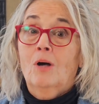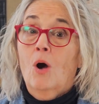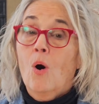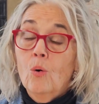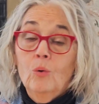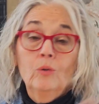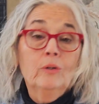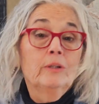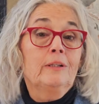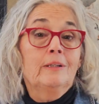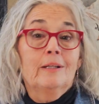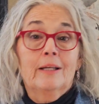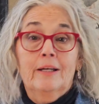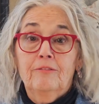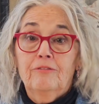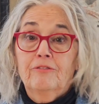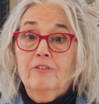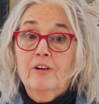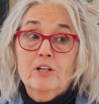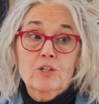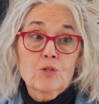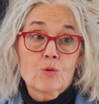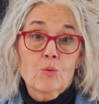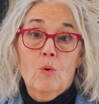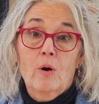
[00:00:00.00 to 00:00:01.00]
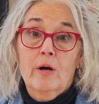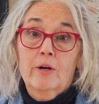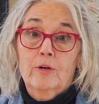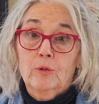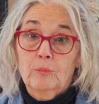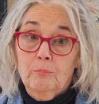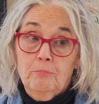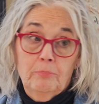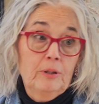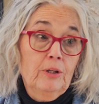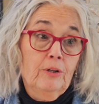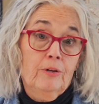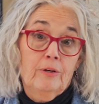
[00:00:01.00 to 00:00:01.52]
only like fresh
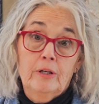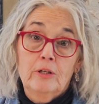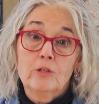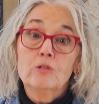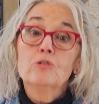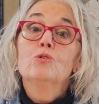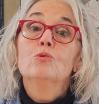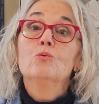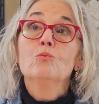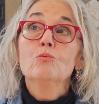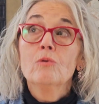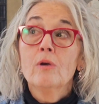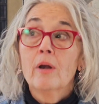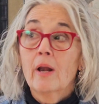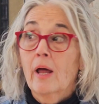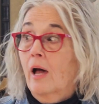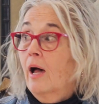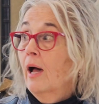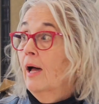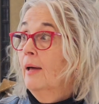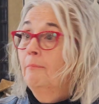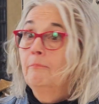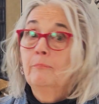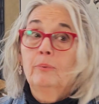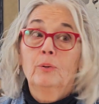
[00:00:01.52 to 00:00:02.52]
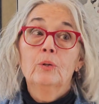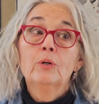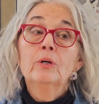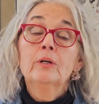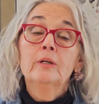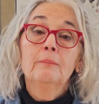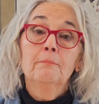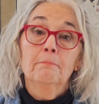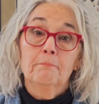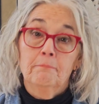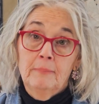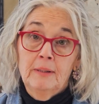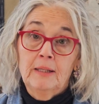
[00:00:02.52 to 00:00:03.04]
water, period. Do not
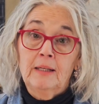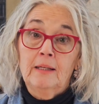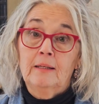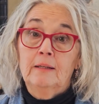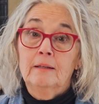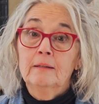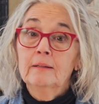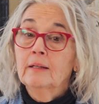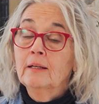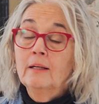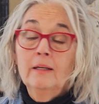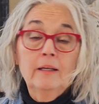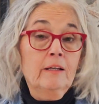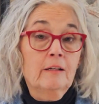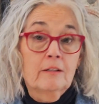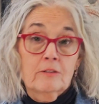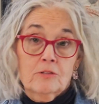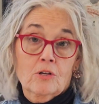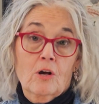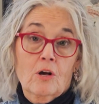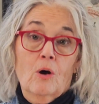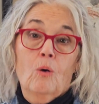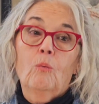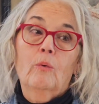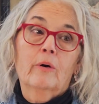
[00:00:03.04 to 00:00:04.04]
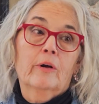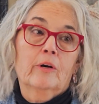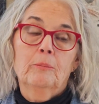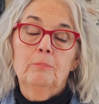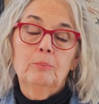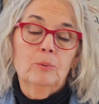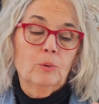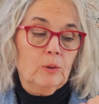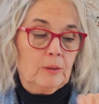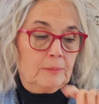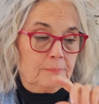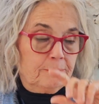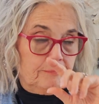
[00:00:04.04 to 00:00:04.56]
put me in a saltwater
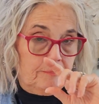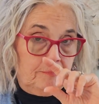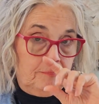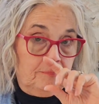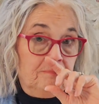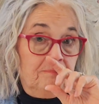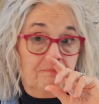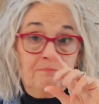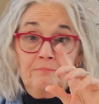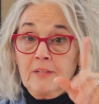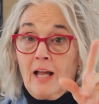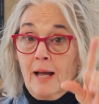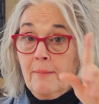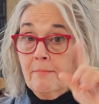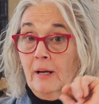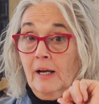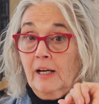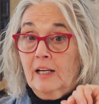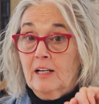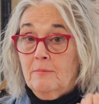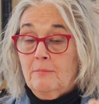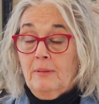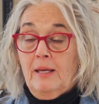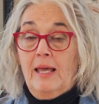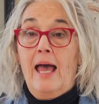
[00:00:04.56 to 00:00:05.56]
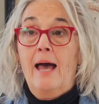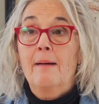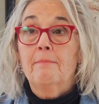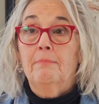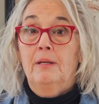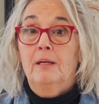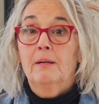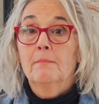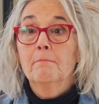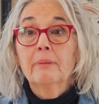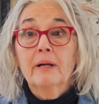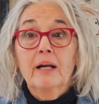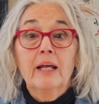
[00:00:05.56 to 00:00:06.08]
pool. I'm not going to be
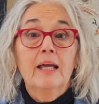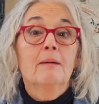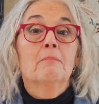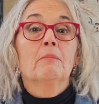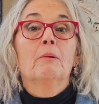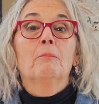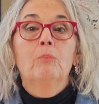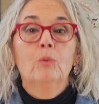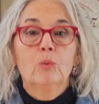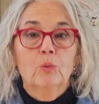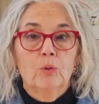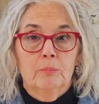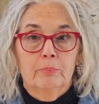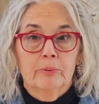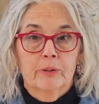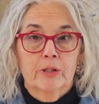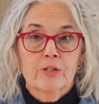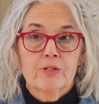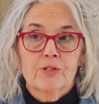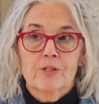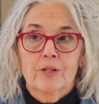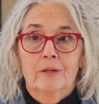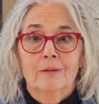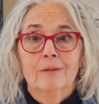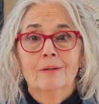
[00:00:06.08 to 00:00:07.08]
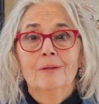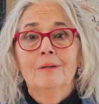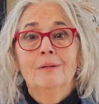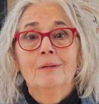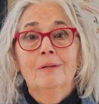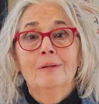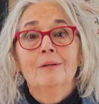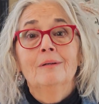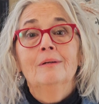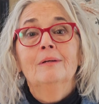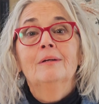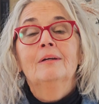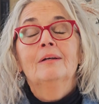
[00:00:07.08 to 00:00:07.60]
happy, but I am a pool person.
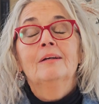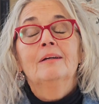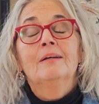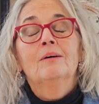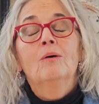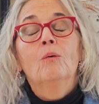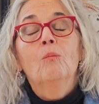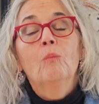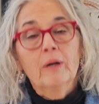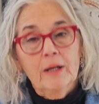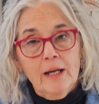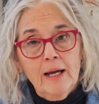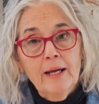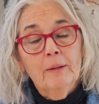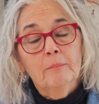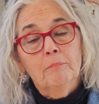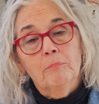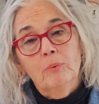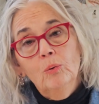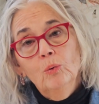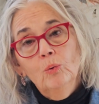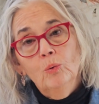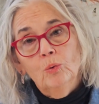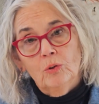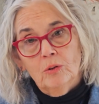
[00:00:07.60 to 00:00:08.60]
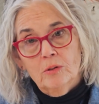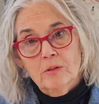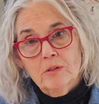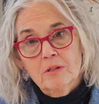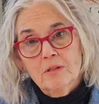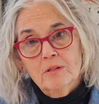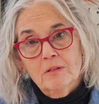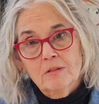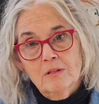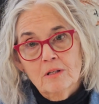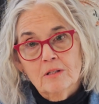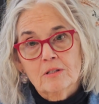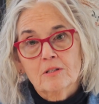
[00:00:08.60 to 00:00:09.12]
What kind of
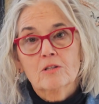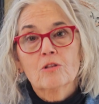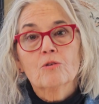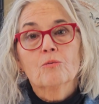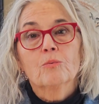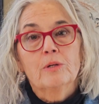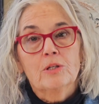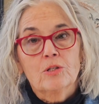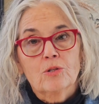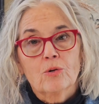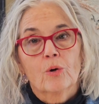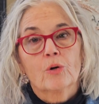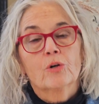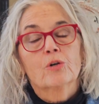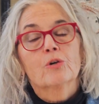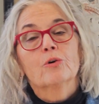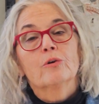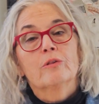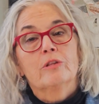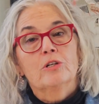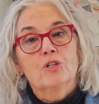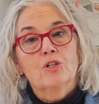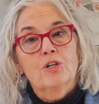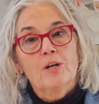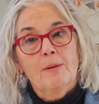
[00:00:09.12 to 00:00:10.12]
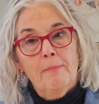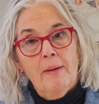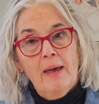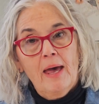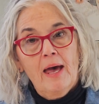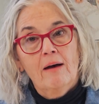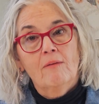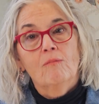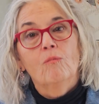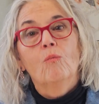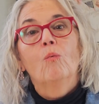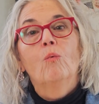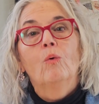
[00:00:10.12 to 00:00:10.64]
pools does the resort or the ship
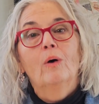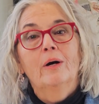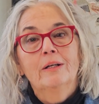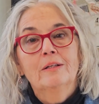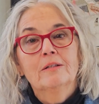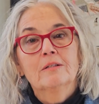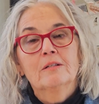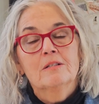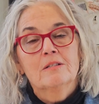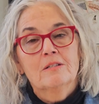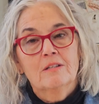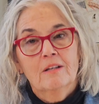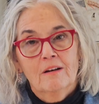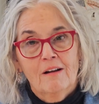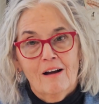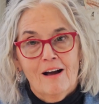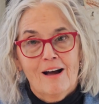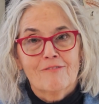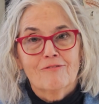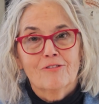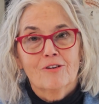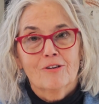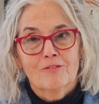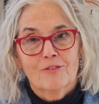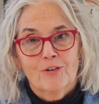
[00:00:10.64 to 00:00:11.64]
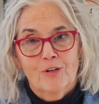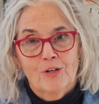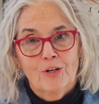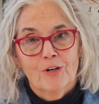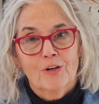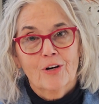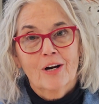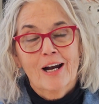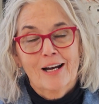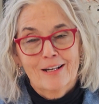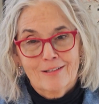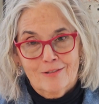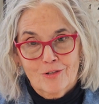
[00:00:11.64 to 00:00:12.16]
have? What does it offer for your
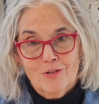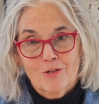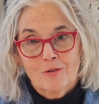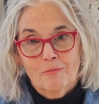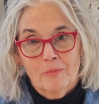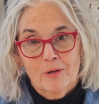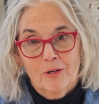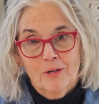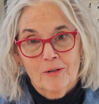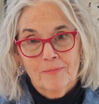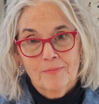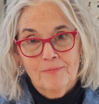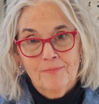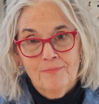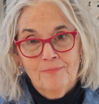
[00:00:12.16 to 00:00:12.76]
customer?